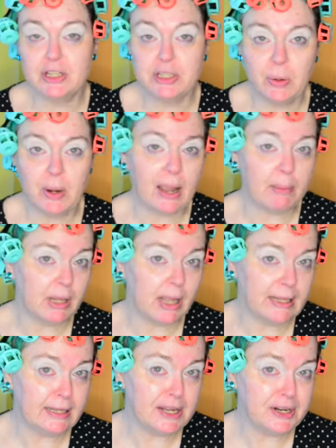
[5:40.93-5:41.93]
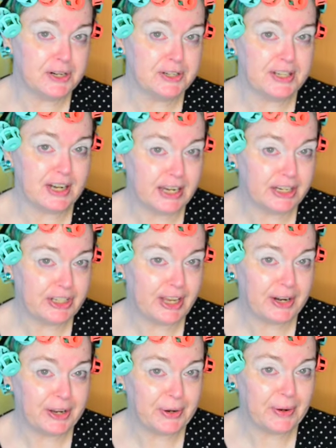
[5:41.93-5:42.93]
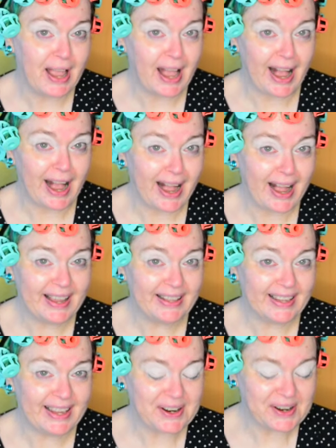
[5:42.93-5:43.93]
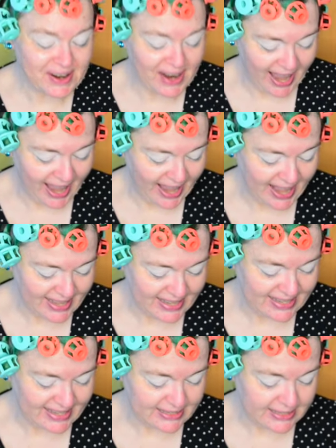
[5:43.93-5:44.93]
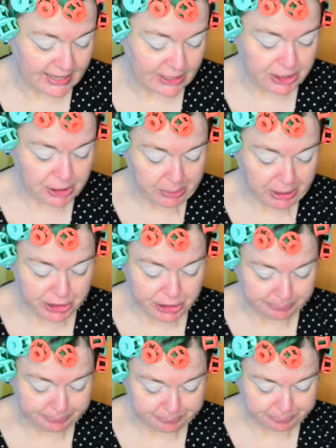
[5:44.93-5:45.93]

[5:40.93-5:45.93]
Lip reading: So a couple eyeliners, an eyeshadow, a highlighter, and an eyeshadow brush.